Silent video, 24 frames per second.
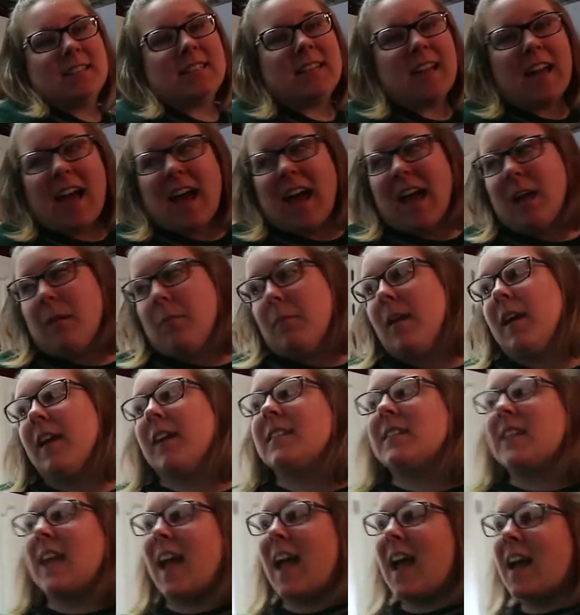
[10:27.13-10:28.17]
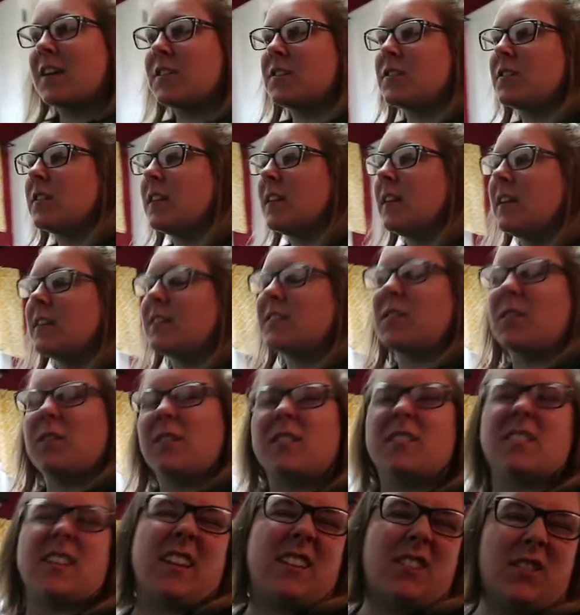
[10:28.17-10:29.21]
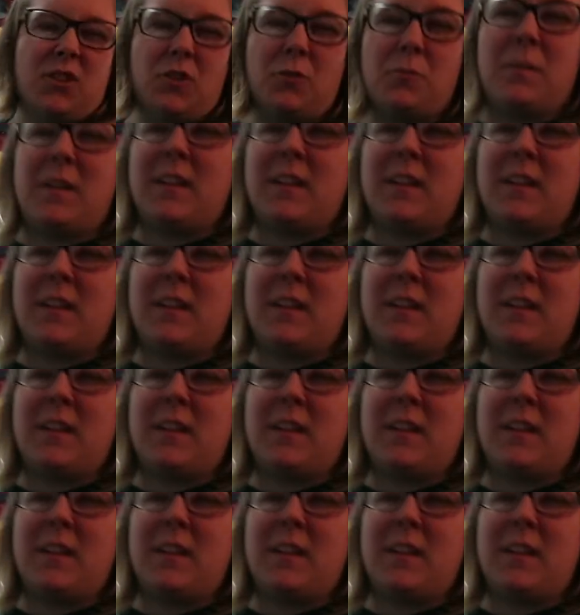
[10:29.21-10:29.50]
time. It's actually, so there's like two